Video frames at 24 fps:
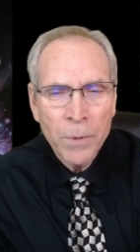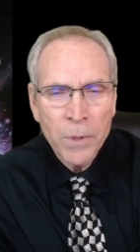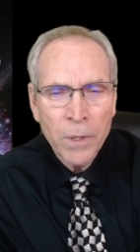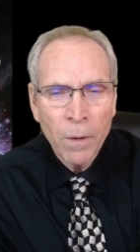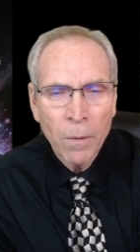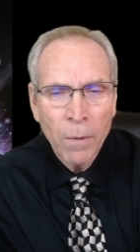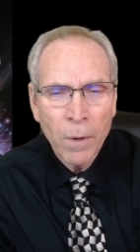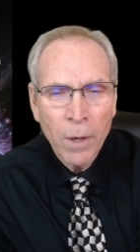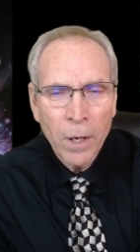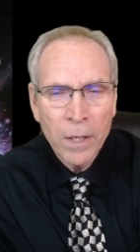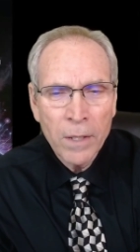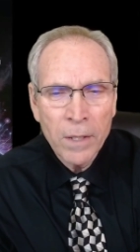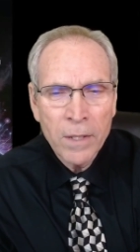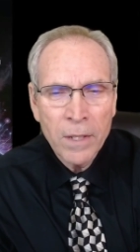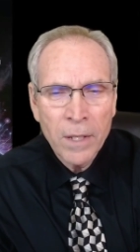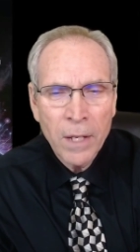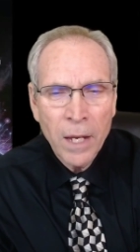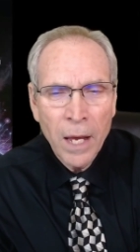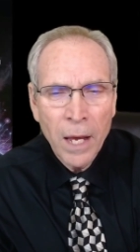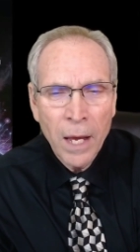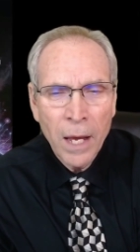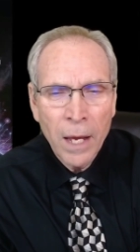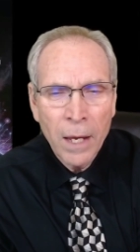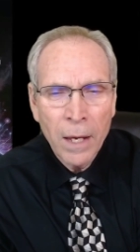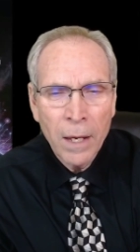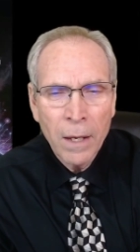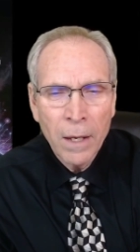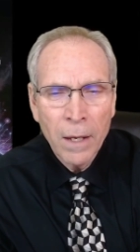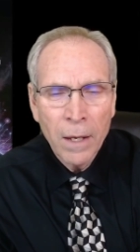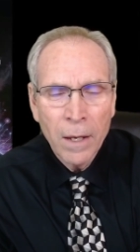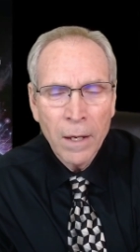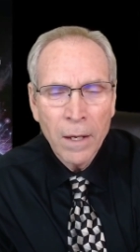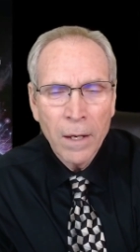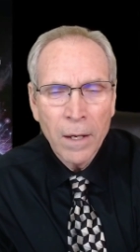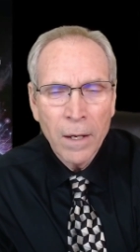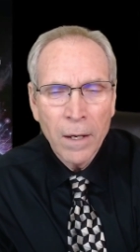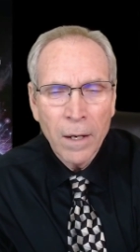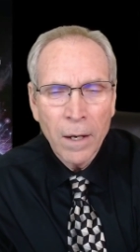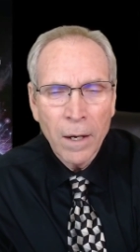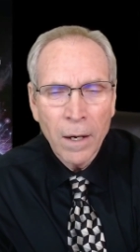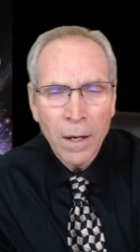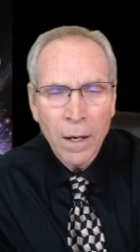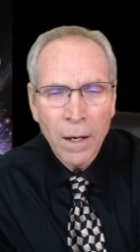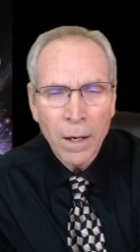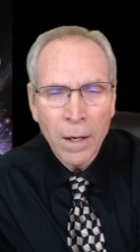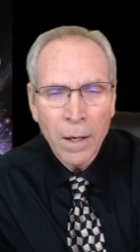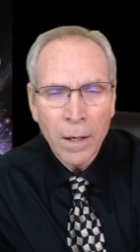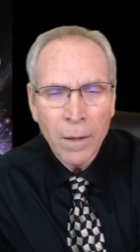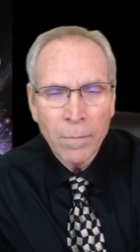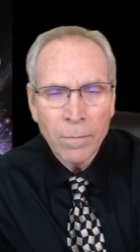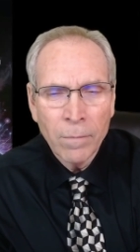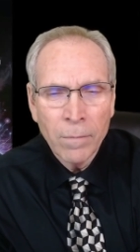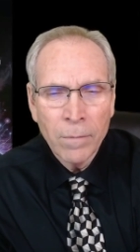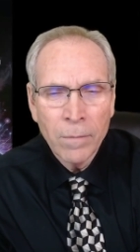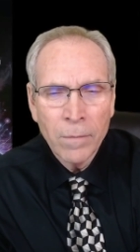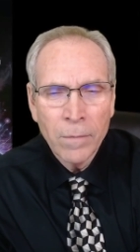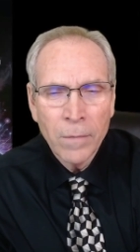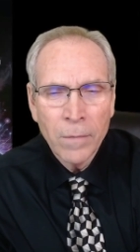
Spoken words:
I want to say um,